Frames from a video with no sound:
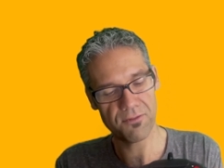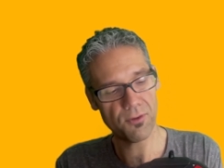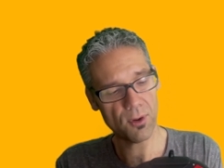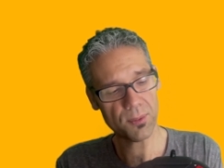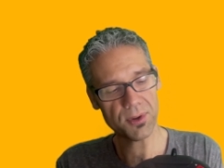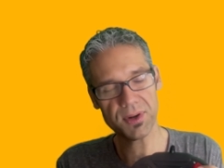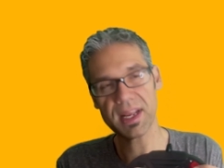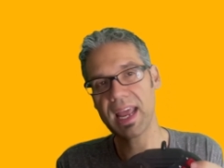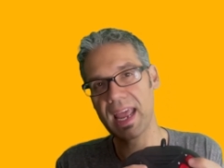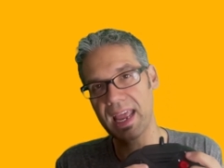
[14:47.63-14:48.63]

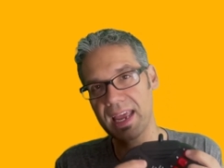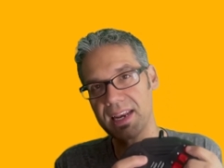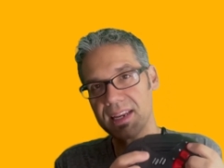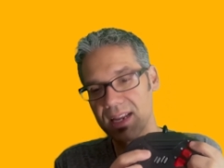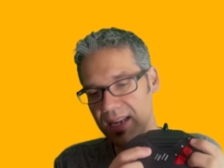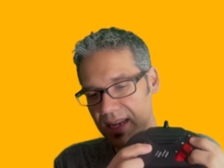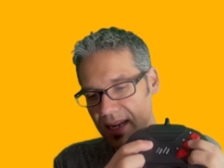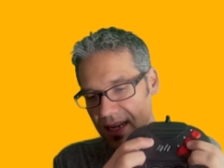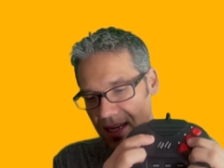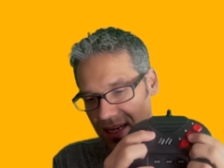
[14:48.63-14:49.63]
forward and
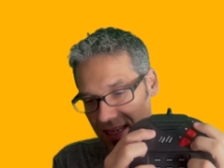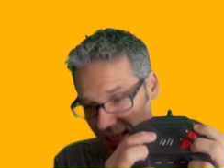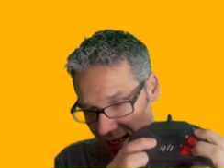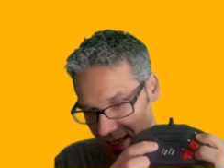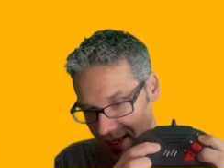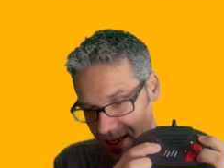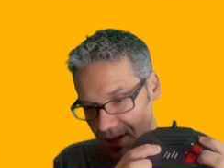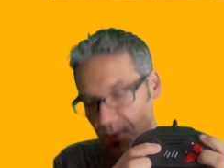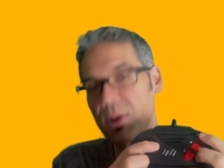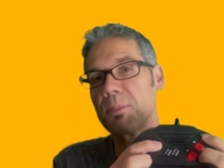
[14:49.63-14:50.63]
kick
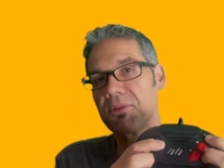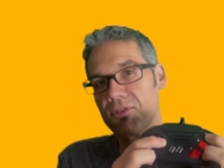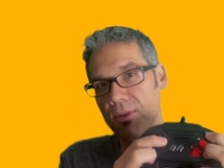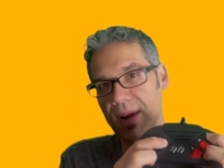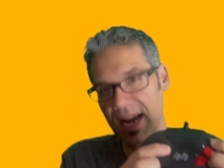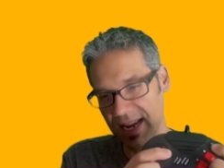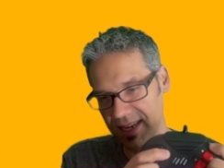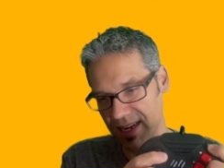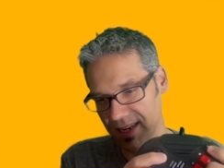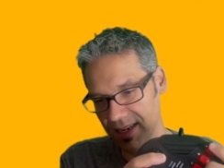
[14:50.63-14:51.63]
will perform a high
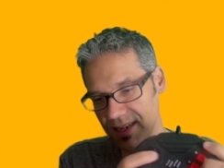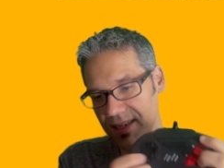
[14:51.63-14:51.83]
kick.